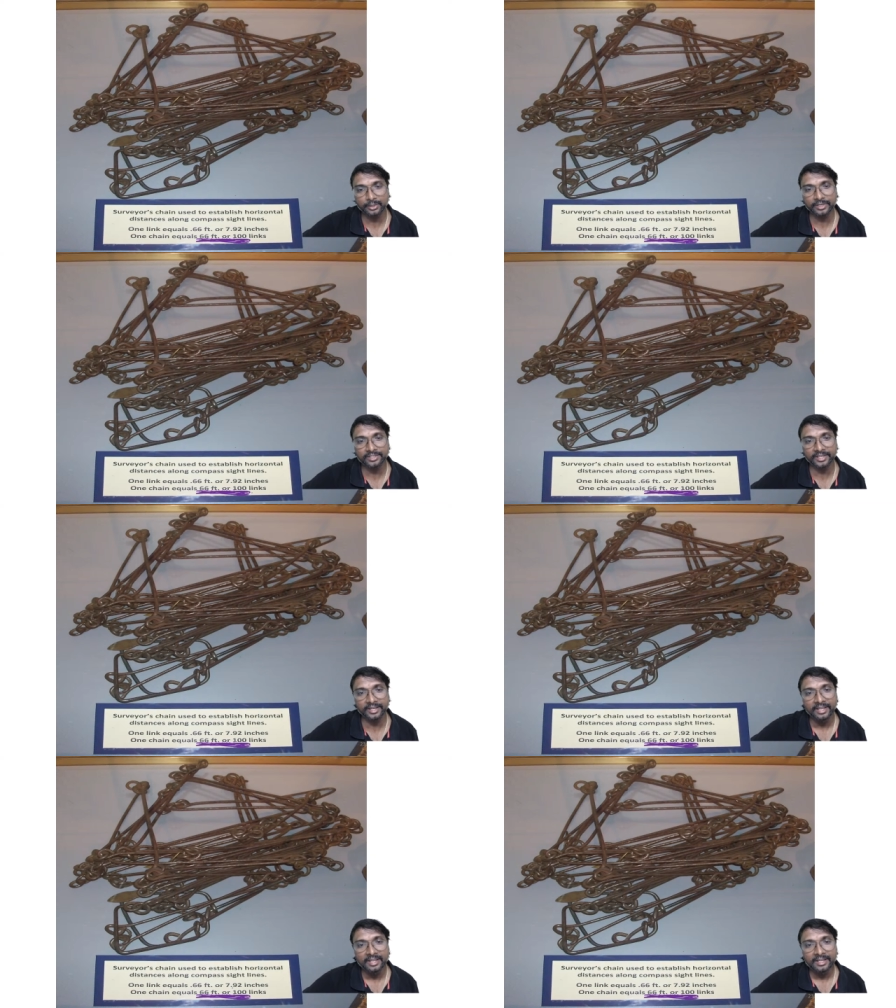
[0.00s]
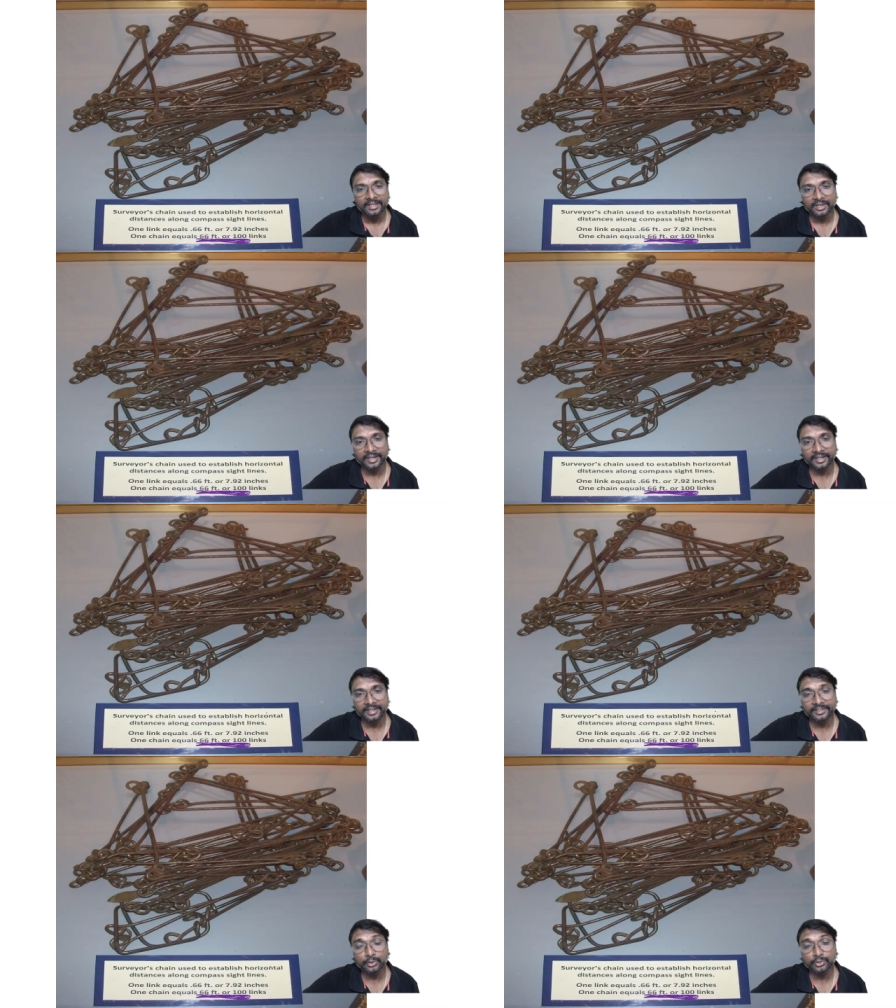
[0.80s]
You can say it
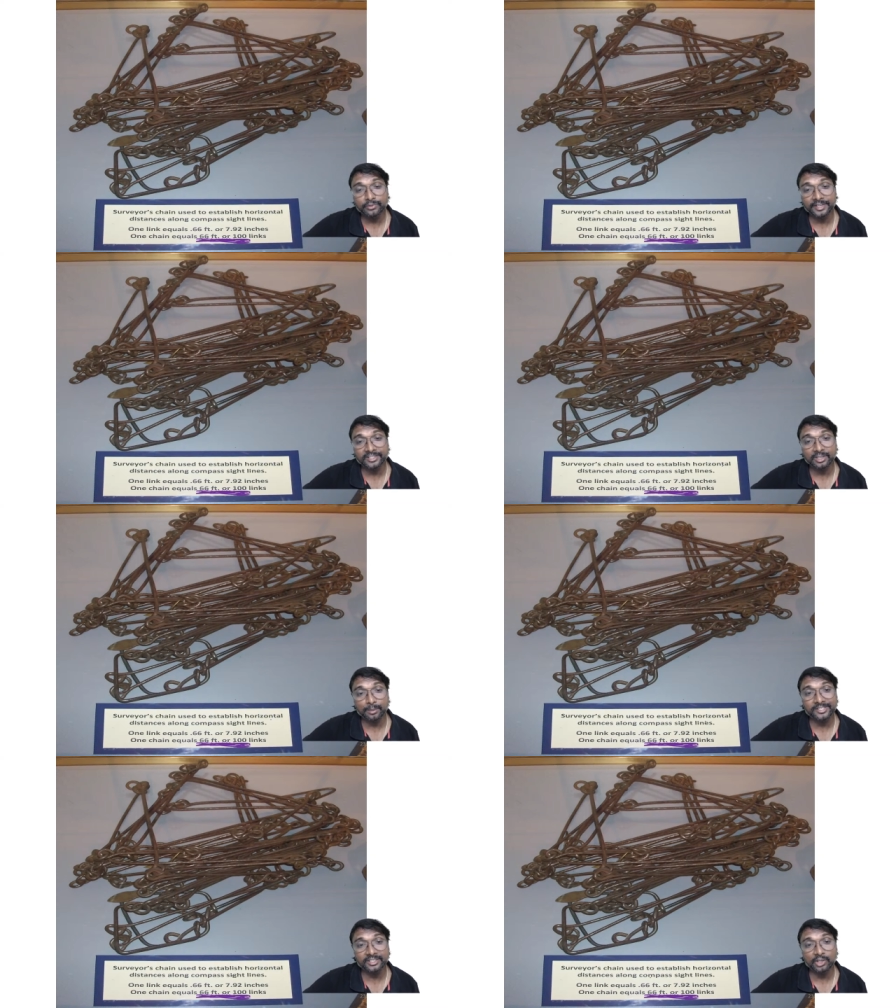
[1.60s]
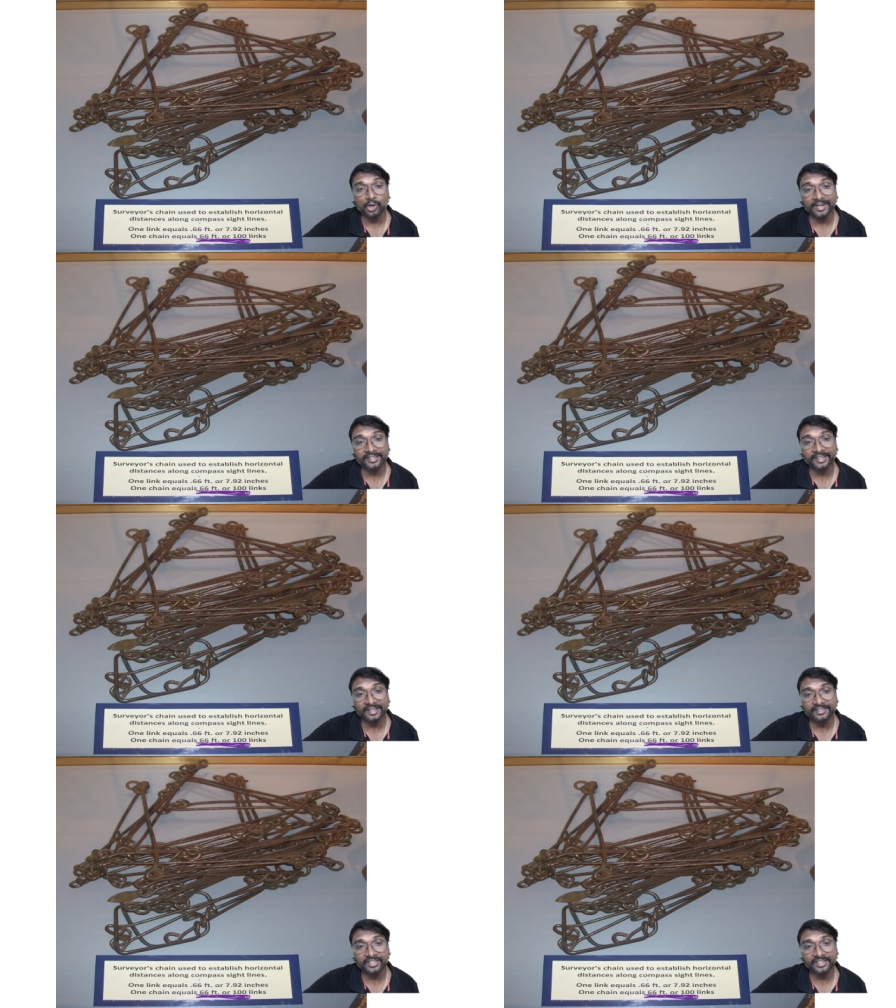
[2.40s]
is used for establishing the
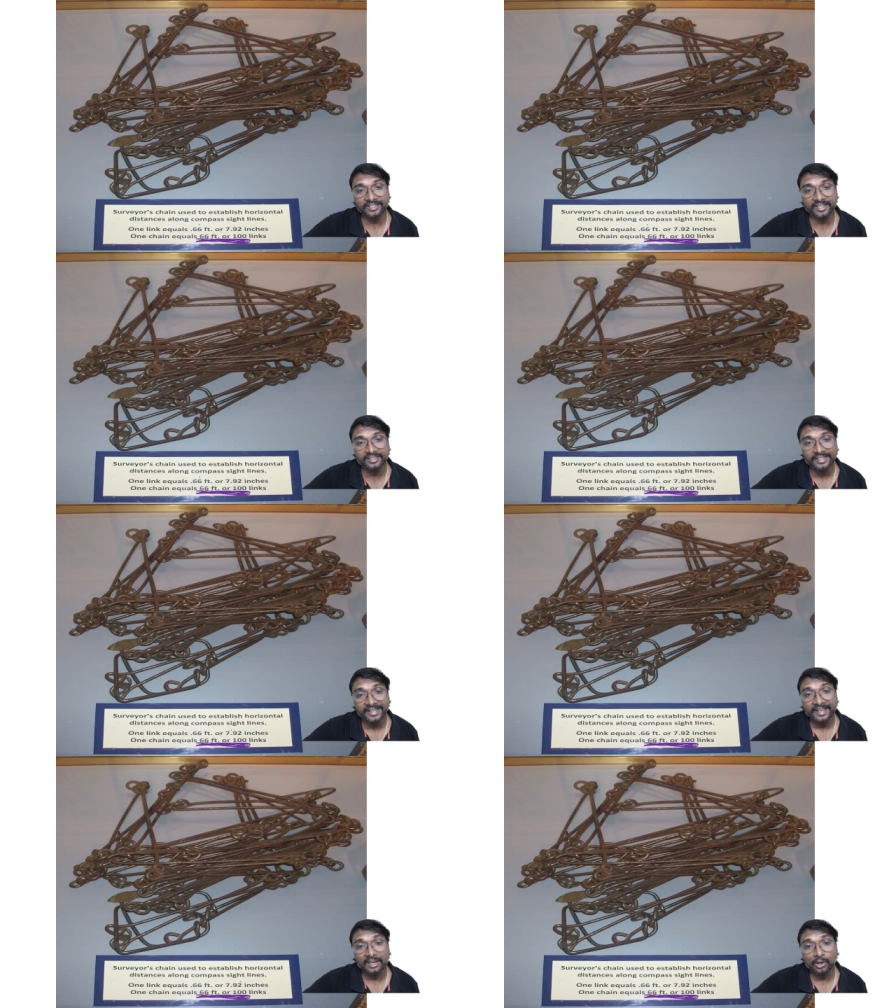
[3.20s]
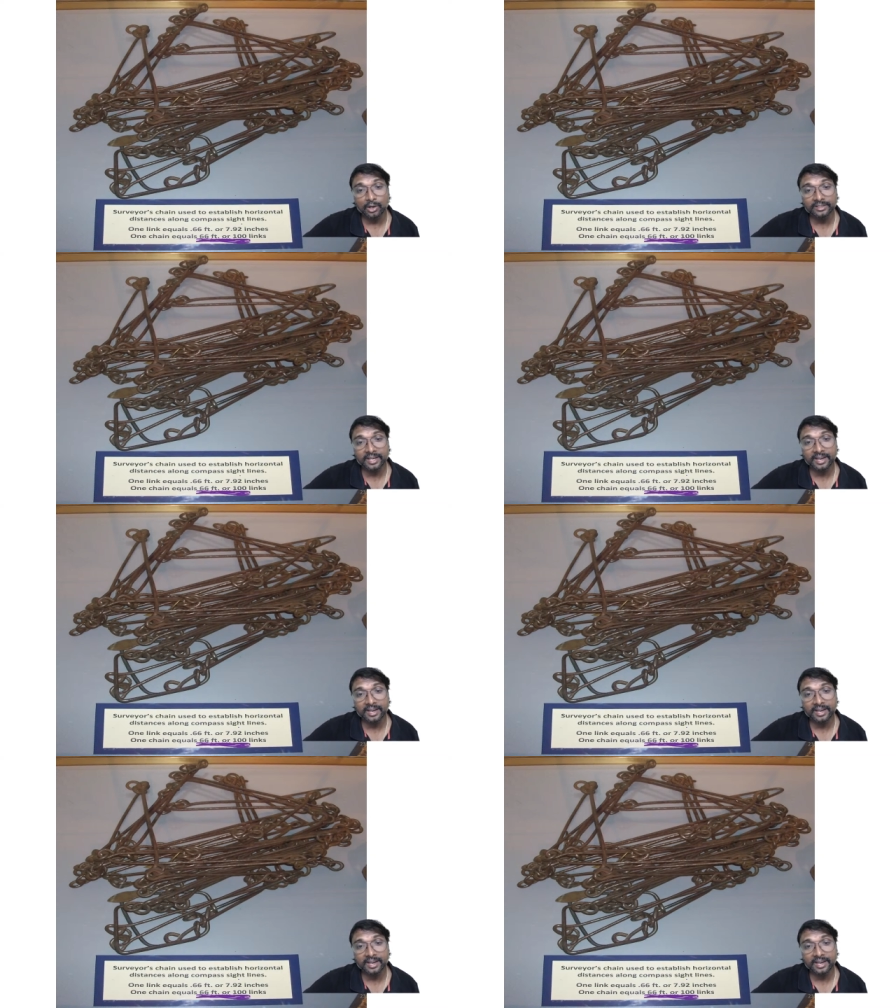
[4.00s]
horizontal distances along the